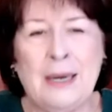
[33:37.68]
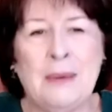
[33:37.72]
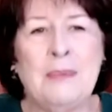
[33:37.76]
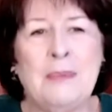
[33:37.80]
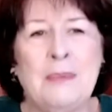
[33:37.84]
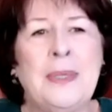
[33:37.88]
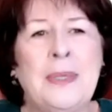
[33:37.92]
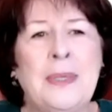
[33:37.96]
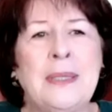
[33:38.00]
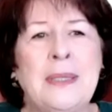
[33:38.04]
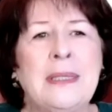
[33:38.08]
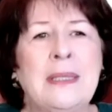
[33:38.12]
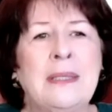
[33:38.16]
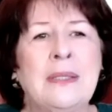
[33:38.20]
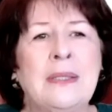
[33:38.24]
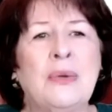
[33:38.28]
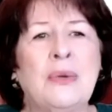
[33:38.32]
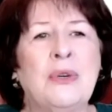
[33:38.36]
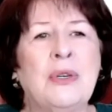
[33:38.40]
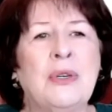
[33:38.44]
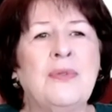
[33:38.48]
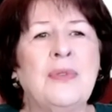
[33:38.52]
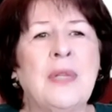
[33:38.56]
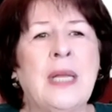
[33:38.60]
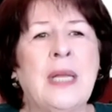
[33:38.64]
This is
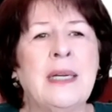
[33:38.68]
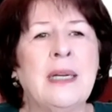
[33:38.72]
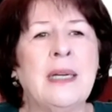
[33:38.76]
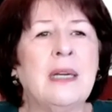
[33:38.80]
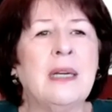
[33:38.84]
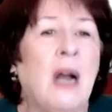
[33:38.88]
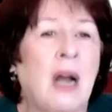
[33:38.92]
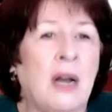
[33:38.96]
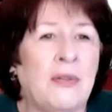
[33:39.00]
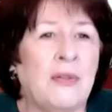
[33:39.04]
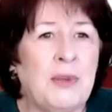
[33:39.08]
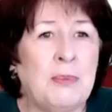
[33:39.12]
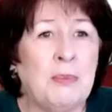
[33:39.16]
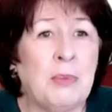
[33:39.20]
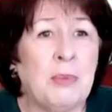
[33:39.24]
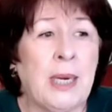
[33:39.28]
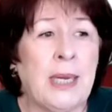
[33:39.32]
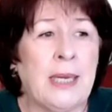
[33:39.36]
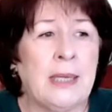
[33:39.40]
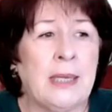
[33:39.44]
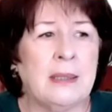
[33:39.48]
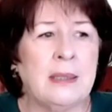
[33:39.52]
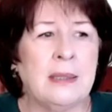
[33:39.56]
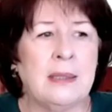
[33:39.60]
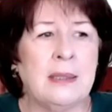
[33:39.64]
sort of like a coffee
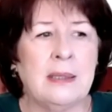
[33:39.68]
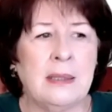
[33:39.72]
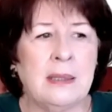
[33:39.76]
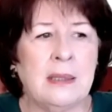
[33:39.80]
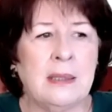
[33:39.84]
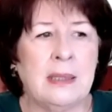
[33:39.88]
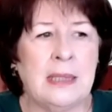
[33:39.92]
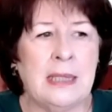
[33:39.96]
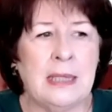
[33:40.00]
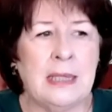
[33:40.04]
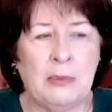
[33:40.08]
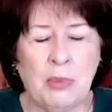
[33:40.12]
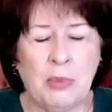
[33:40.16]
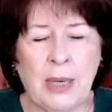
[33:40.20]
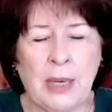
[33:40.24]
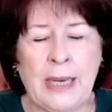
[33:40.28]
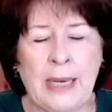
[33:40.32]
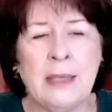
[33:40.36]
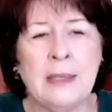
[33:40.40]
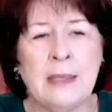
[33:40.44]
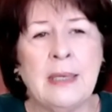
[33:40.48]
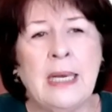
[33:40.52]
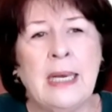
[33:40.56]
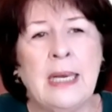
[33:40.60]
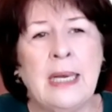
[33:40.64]
break. This is the tea break.